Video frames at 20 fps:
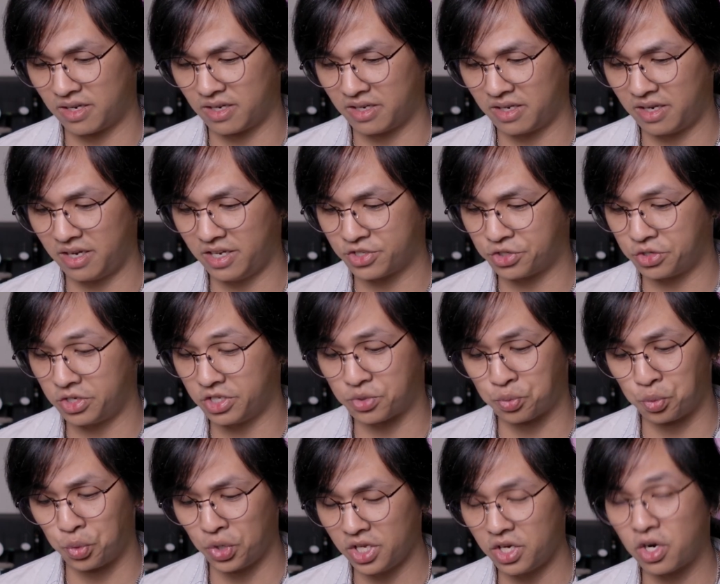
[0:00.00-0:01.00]
It's
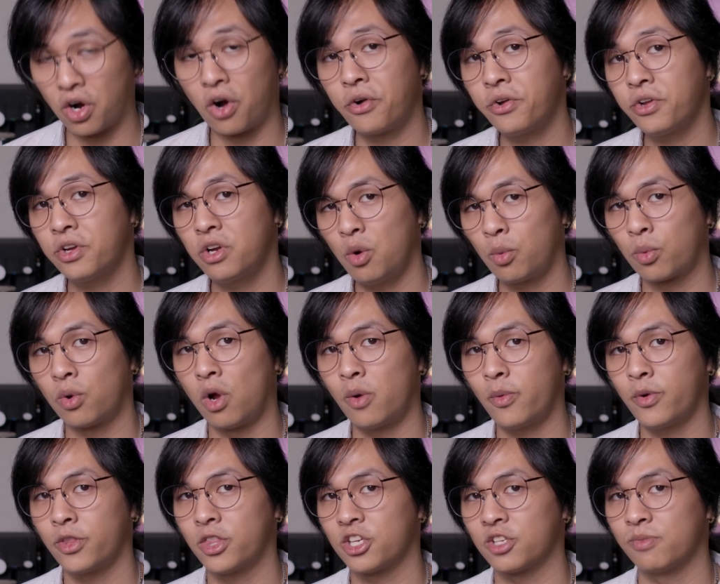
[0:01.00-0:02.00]
really hard to go wrong
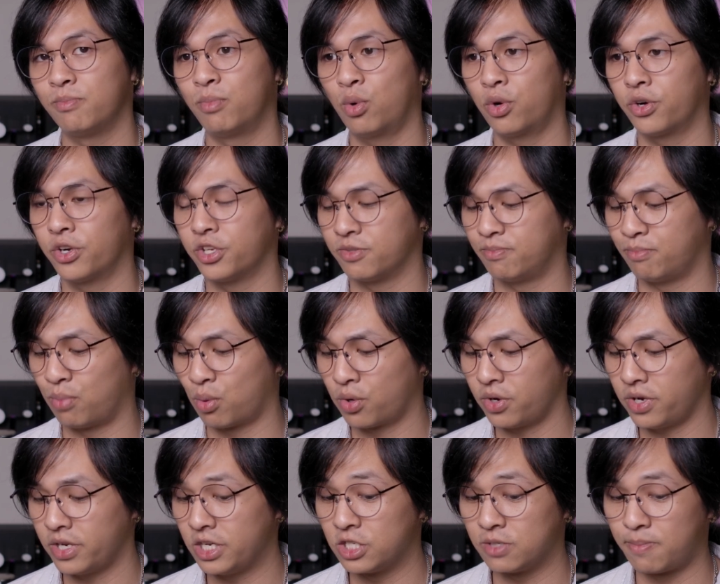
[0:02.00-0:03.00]
with this board. This
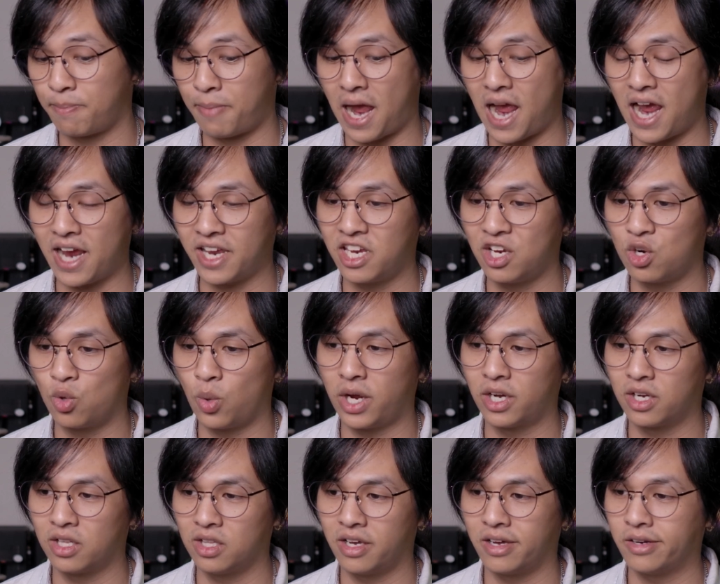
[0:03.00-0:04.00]
board is packing
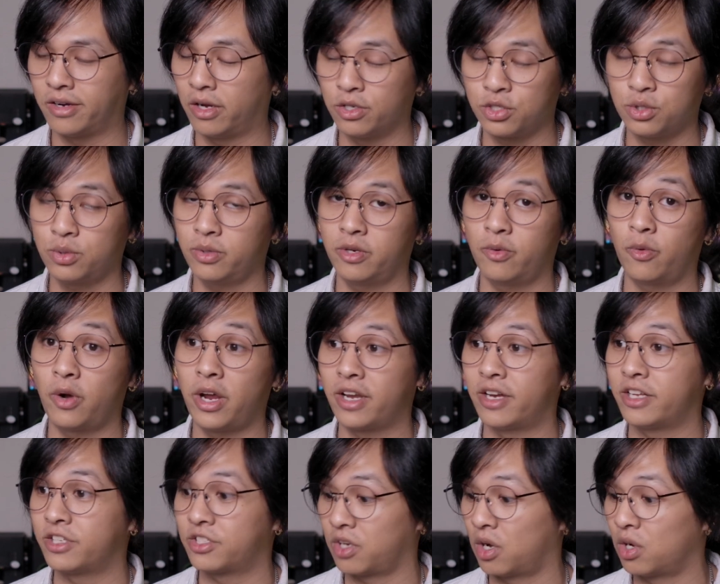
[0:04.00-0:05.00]
quite a lot. Also, right,
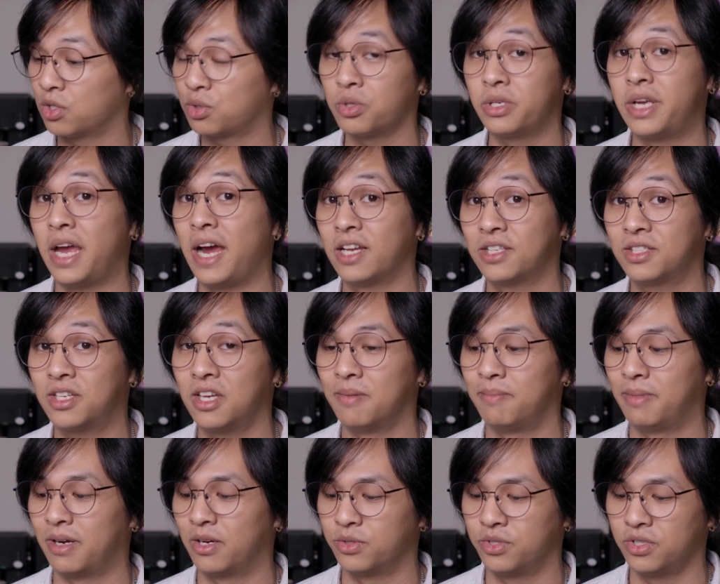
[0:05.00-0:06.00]
it's also gasket
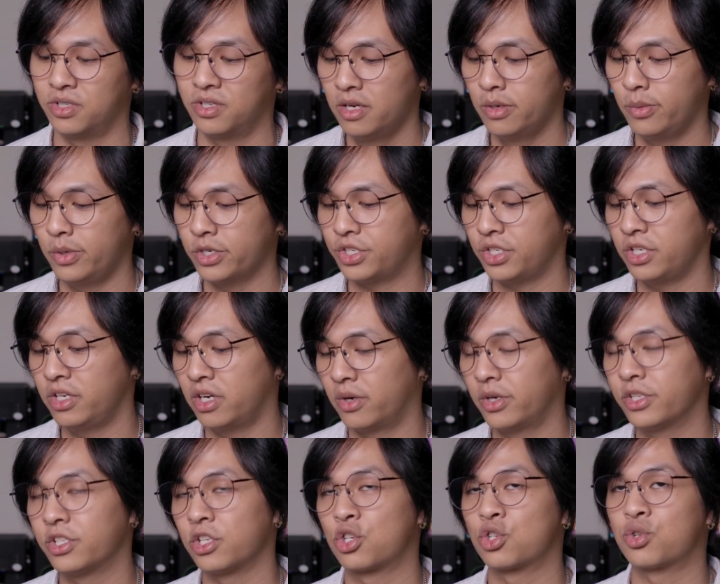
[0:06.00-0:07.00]
mounted, which, you know,
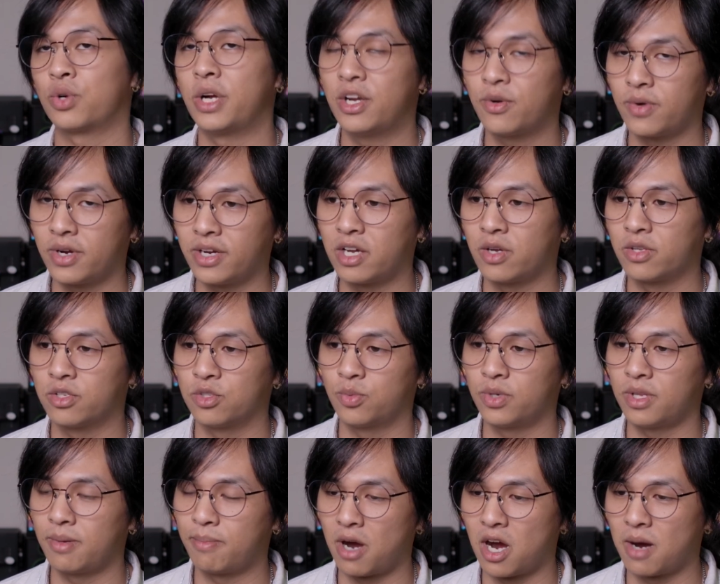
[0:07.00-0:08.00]
is a trend right now and is
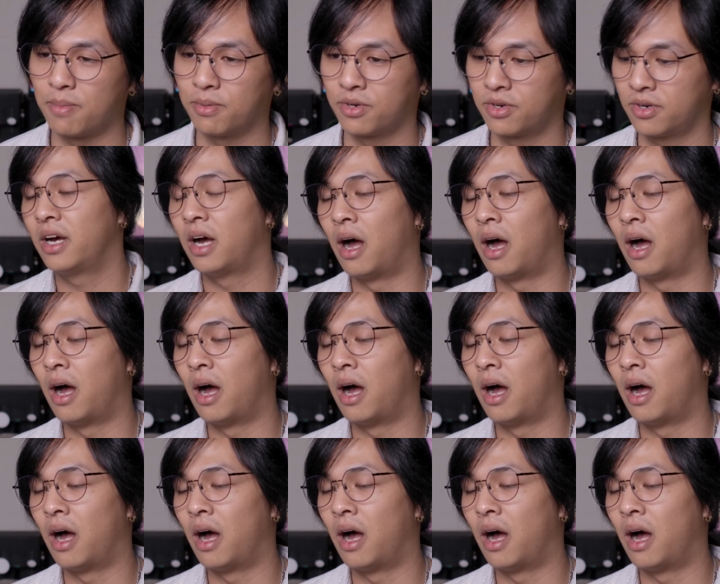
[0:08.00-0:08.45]
really popular.